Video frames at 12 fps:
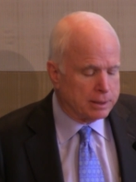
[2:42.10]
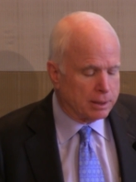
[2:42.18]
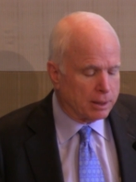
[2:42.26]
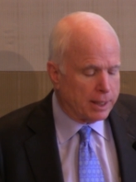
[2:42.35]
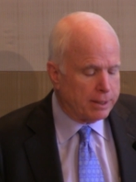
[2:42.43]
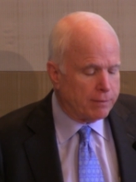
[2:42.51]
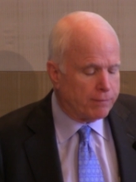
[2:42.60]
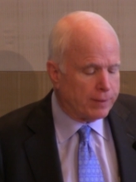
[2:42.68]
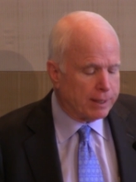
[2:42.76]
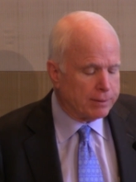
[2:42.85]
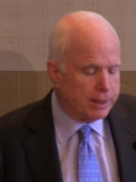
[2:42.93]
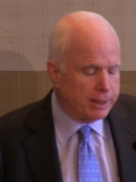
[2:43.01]
to lay the
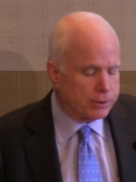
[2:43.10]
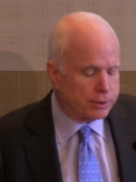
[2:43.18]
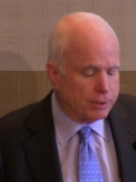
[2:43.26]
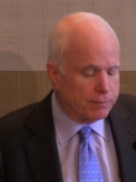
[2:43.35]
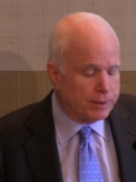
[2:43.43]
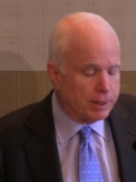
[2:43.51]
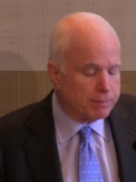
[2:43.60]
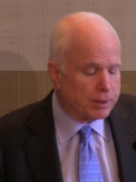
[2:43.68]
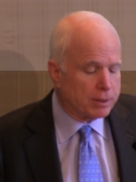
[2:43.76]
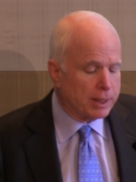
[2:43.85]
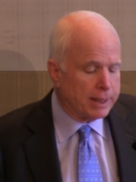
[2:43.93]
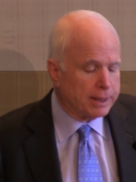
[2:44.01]
foundation of
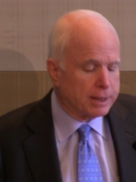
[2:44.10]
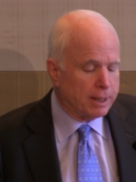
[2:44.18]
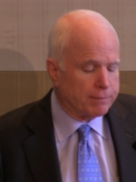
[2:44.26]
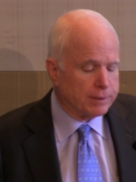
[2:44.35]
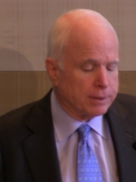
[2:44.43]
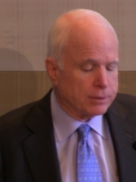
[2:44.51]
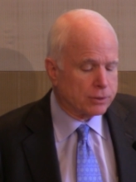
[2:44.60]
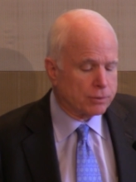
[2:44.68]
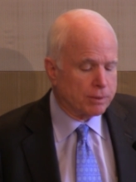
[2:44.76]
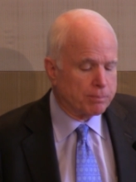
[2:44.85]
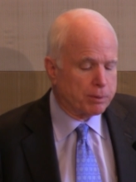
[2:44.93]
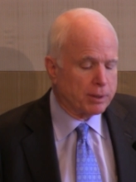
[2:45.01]
democratic governance,
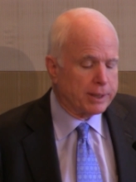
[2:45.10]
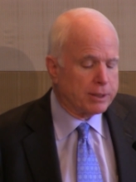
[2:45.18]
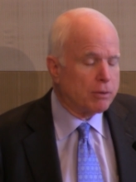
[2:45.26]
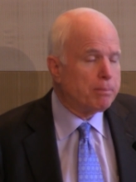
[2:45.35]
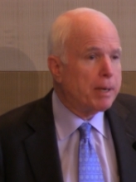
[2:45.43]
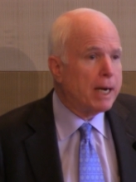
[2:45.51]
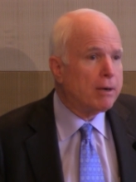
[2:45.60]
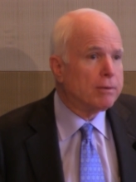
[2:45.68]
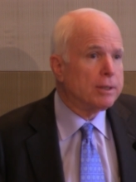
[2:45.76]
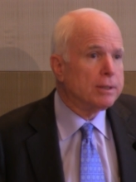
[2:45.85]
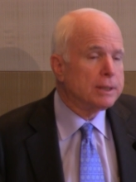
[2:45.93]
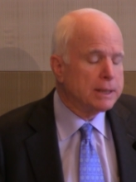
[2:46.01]
when political
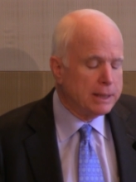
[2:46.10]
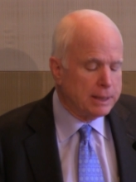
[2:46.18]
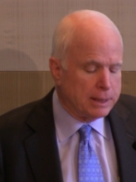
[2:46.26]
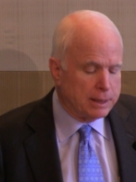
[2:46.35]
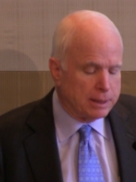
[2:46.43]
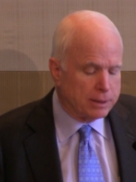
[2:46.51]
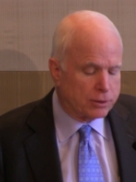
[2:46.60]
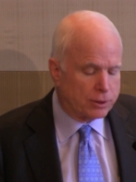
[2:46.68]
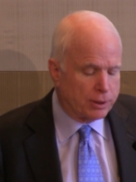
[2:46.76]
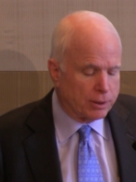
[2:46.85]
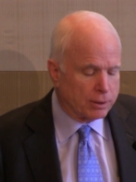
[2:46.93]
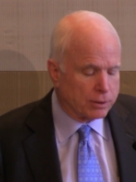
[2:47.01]
power is
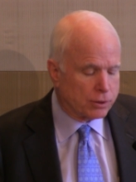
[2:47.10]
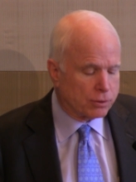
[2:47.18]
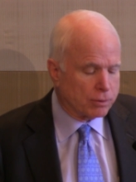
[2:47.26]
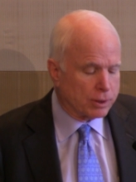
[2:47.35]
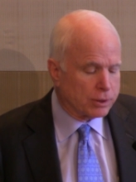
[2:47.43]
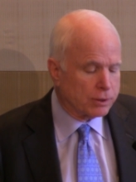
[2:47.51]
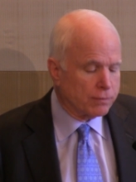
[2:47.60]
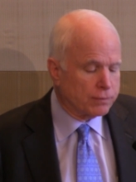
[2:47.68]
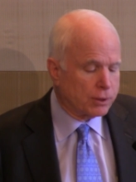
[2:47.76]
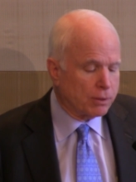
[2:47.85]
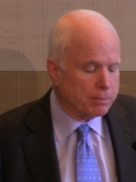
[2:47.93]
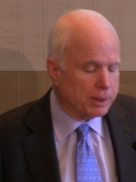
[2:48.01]
still the source of
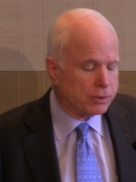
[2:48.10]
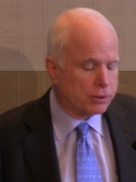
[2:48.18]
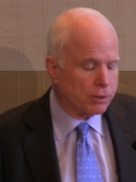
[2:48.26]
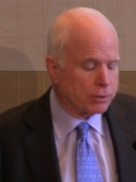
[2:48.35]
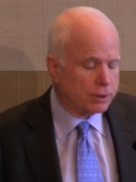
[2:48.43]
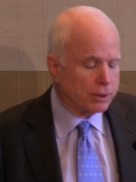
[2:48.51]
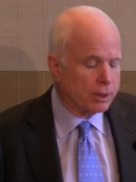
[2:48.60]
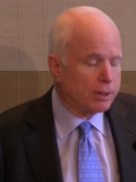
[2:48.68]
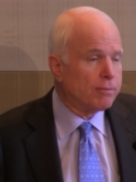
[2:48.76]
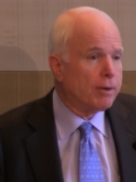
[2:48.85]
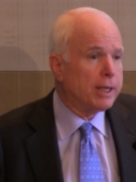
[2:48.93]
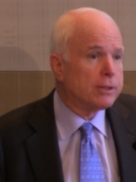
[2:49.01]
so much social
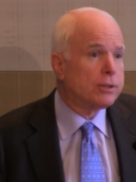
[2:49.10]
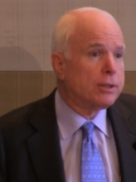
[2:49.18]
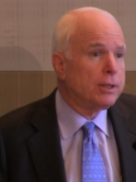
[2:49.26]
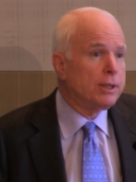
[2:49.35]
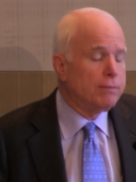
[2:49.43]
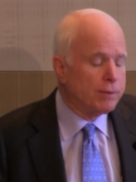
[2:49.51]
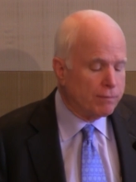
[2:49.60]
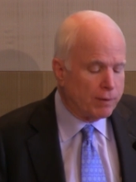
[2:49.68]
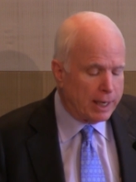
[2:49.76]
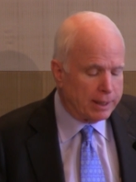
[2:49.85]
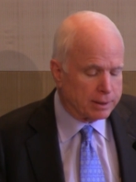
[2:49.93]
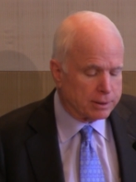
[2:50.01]
unrest and even
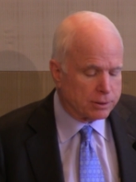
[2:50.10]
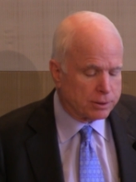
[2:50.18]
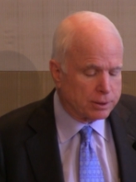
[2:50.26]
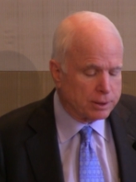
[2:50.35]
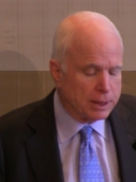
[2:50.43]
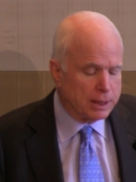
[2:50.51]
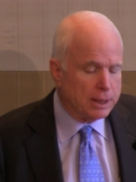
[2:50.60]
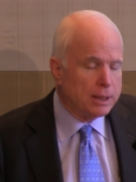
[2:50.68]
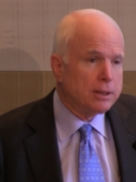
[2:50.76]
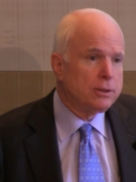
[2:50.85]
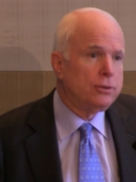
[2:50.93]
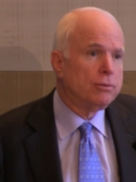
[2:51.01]
violence.
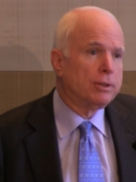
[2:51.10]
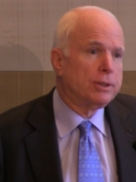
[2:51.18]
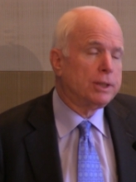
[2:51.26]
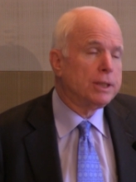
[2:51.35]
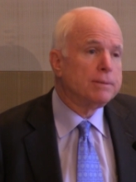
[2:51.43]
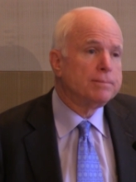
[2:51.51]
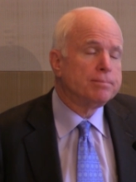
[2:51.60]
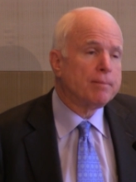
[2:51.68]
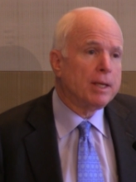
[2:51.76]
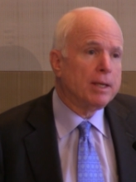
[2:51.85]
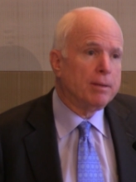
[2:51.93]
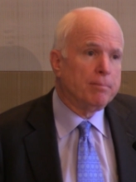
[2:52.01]
Georgia,
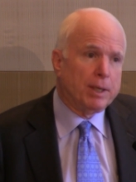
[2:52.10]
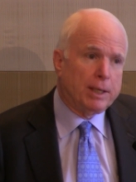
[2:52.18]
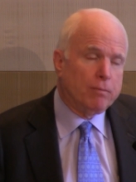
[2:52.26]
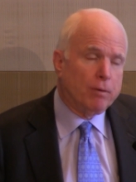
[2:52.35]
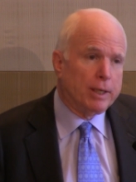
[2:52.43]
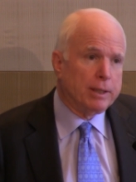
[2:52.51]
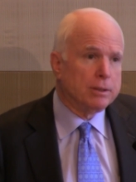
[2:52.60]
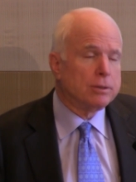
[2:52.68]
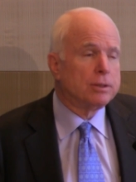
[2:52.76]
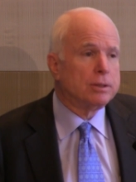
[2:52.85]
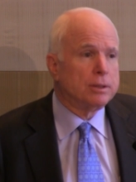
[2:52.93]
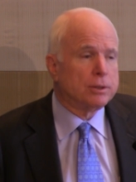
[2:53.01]
in many
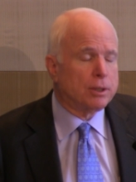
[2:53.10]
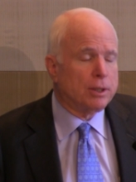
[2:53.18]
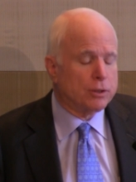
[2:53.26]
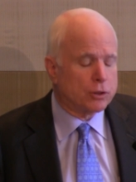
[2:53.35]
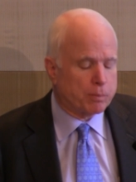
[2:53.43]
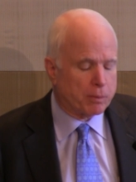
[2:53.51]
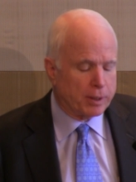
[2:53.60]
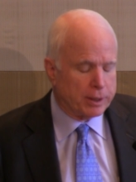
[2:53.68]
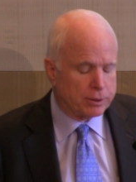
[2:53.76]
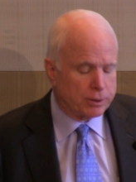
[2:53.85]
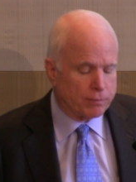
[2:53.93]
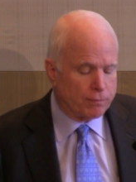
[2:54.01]
ways, is an
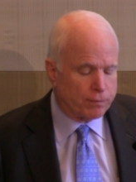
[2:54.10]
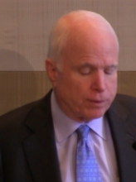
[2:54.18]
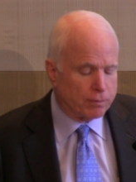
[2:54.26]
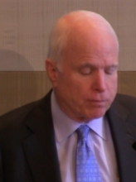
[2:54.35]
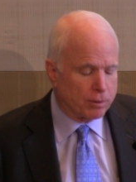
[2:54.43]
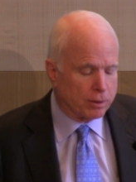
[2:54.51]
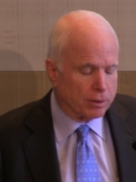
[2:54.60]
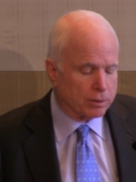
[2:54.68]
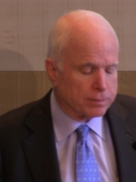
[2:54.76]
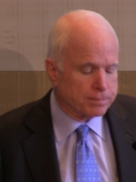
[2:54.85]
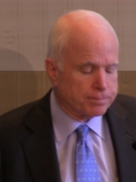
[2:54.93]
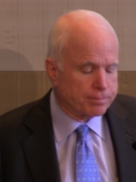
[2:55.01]
inspiration for the
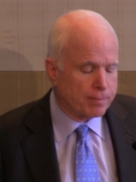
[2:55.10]
world.